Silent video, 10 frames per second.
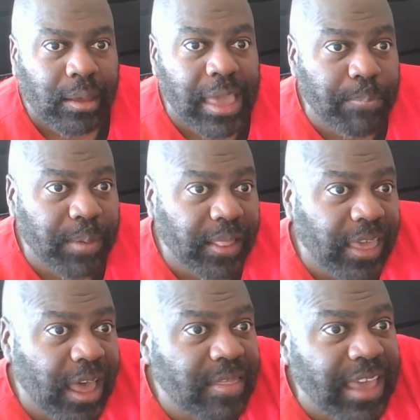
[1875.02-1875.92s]
keeping
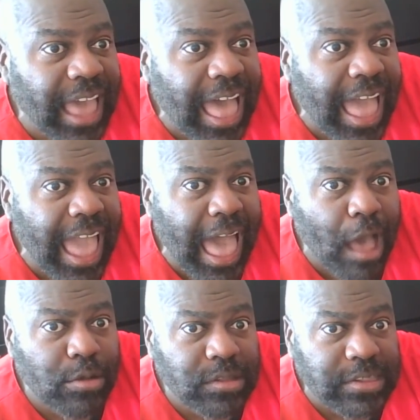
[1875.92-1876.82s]
the other guy
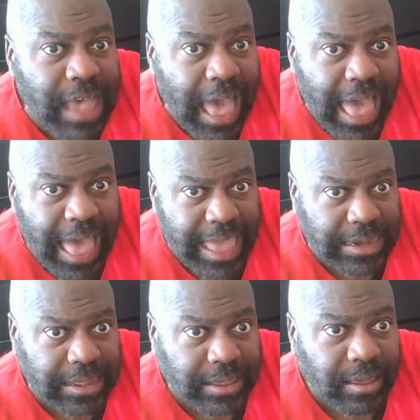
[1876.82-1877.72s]
outside,
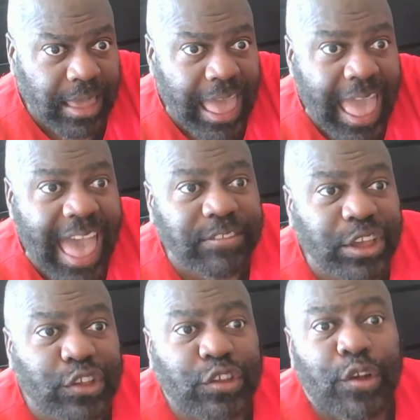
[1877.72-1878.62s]

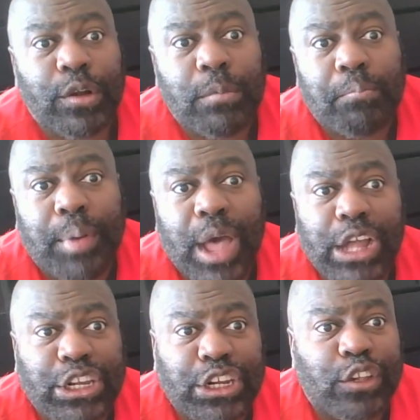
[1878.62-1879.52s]
having certain
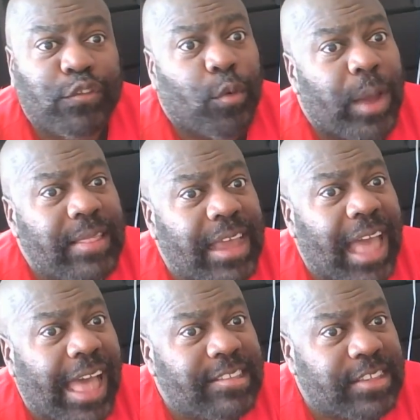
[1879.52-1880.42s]
punches for when the
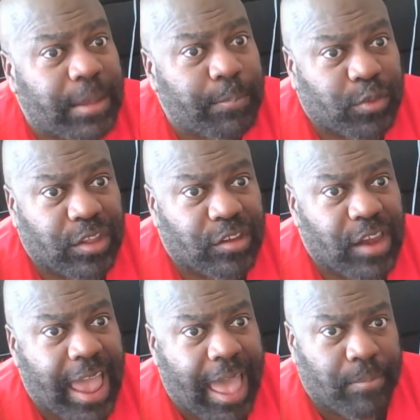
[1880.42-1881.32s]
guy slips the
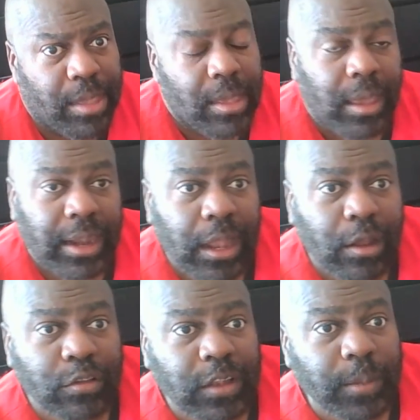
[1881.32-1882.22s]
jab.
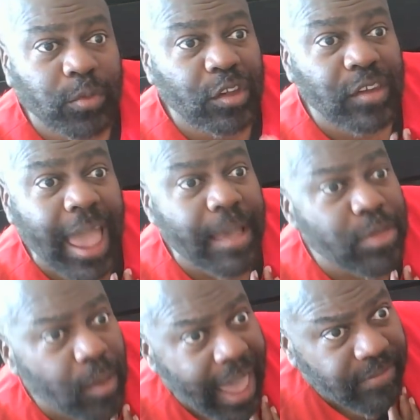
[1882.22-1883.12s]
Canelo slips the jab,
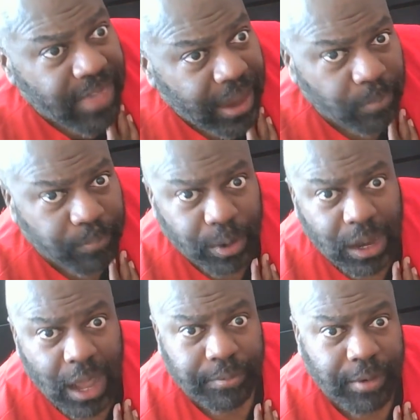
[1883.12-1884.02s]
you have that
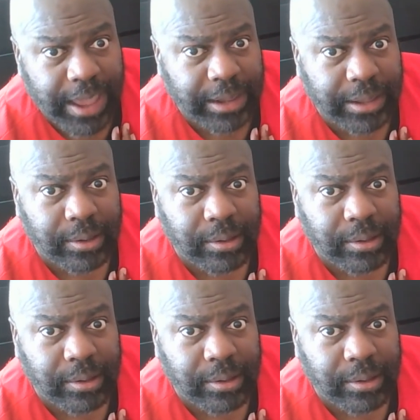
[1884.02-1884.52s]
uppercut ready.